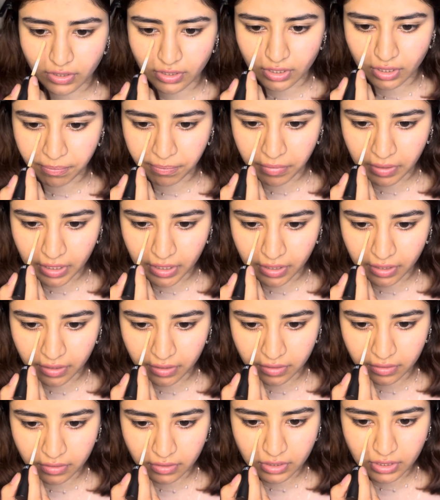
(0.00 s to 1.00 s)
Apply
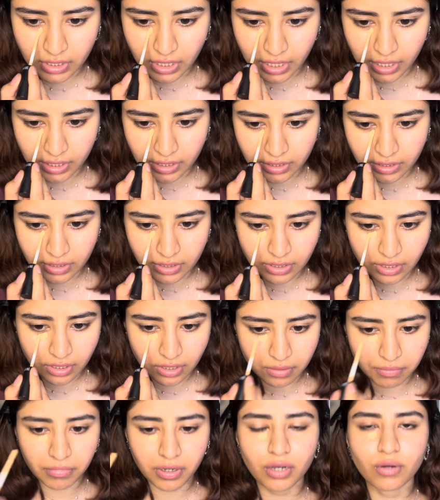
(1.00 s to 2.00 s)
tiny
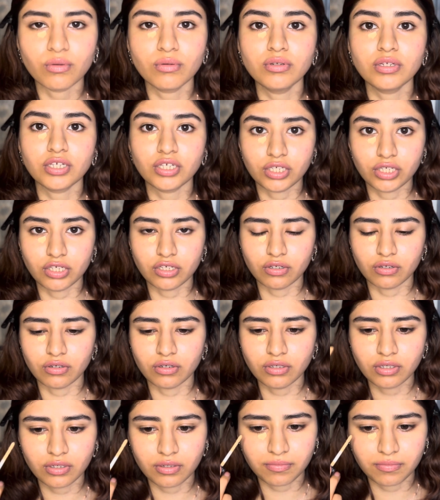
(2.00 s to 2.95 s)
amount here